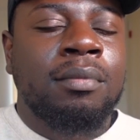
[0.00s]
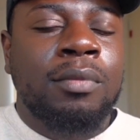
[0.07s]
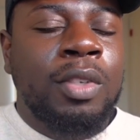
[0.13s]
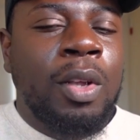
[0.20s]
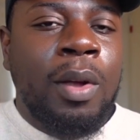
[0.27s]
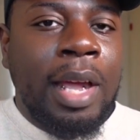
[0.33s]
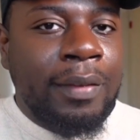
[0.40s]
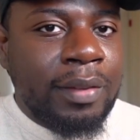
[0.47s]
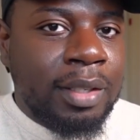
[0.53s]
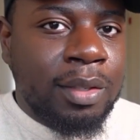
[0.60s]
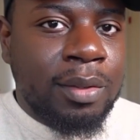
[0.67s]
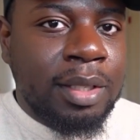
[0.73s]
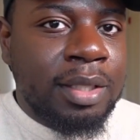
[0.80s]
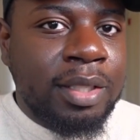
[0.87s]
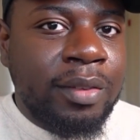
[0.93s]
you don't have to
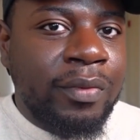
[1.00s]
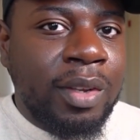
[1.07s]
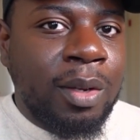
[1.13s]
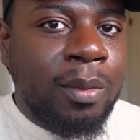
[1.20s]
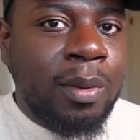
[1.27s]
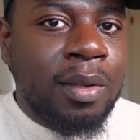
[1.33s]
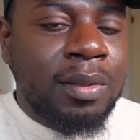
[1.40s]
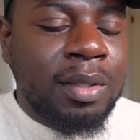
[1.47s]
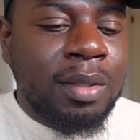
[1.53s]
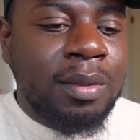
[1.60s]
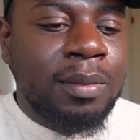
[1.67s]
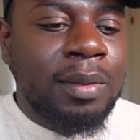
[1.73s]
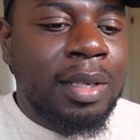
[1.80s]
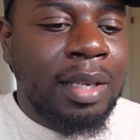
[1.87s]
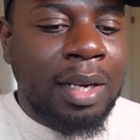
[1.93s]
do this if you don't want to.
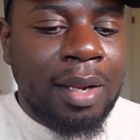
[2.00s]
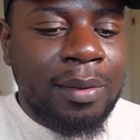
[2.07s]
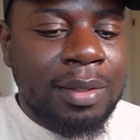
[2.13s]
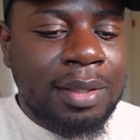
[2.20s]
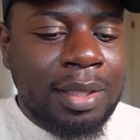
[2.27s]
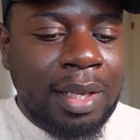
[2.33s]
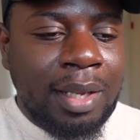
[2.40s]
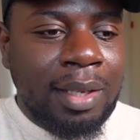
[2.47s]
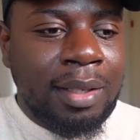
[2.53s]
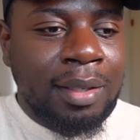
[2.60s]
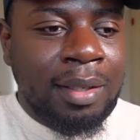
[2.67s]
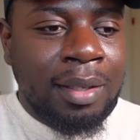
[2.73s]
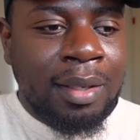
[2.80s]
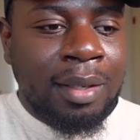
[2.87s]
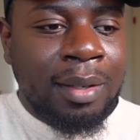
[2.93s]
And I was like,
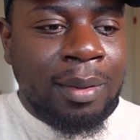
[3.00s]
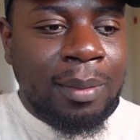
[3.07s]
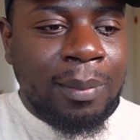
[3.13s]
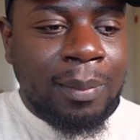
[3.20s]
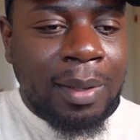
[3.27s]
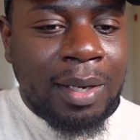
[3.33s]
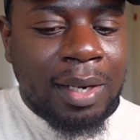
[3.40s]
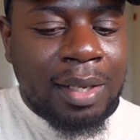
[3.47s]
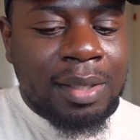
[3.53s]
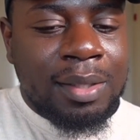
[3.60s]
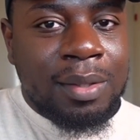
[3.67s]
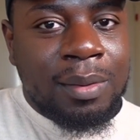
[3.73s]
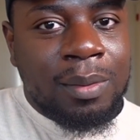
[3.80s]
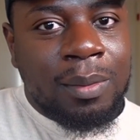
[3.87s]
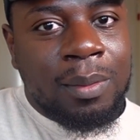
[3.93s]
but I
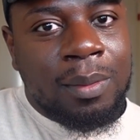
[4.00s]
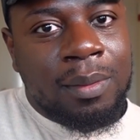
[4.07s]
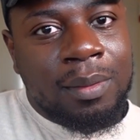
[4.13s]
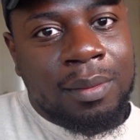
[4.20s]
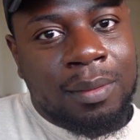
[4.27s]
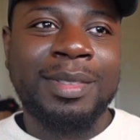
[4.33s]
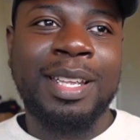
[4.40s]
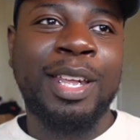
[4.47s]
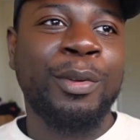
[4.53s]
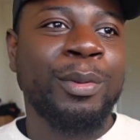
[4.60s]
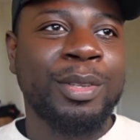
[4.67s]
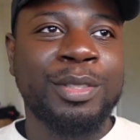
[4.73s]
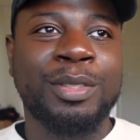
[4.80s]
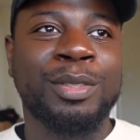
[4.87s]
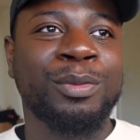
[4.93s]
do. It
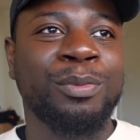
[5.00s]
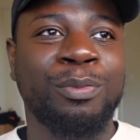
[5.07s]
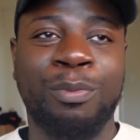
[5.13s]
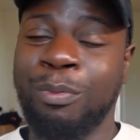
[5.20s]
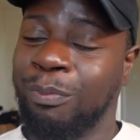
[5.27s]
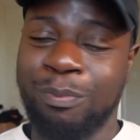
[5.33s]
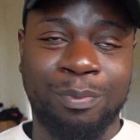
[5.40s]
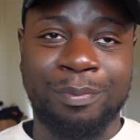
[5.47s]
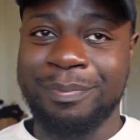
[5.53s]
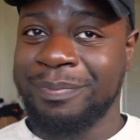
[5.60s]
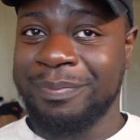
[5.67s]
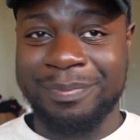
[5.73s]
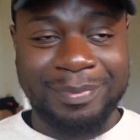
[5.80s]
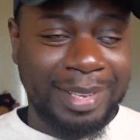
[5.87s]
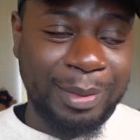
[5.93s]
was,
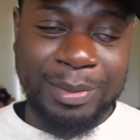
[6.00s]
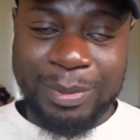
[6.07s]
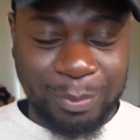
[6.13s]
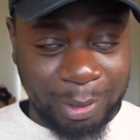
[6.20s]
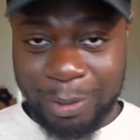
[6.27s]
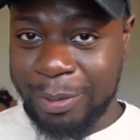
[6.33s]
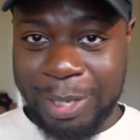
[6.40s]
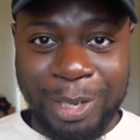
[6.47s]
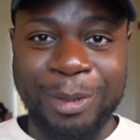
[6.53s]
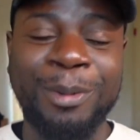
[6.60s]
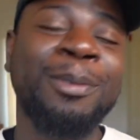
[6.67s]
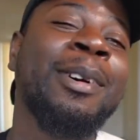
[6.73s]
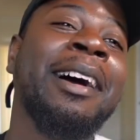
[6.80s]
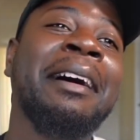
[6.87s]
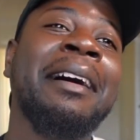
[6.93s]
it was real
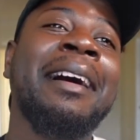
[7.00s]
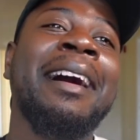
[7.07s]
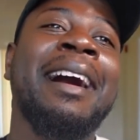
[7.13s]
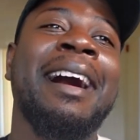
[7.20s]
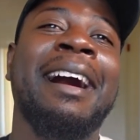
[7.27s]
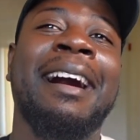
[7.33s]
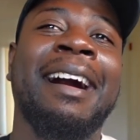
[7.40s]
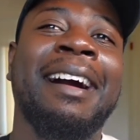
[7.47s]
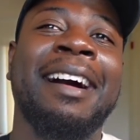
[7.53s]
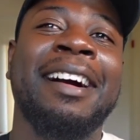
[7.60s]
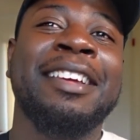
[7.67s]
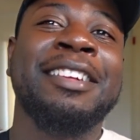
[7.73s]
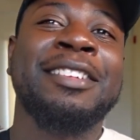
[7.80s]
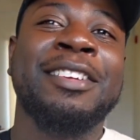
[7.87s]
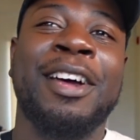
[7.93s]
cute.
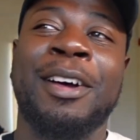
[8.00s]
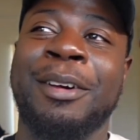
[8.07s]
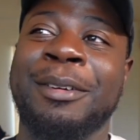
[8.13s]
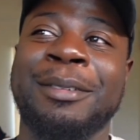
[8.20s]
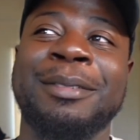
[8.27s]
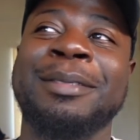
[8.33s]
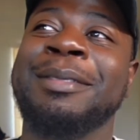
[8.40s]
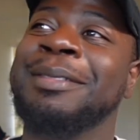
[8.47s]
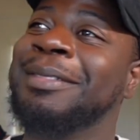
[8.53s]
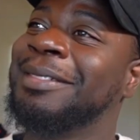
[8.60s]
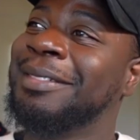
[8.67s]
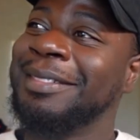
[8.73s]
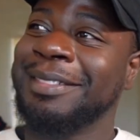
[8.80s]
Uh, you know,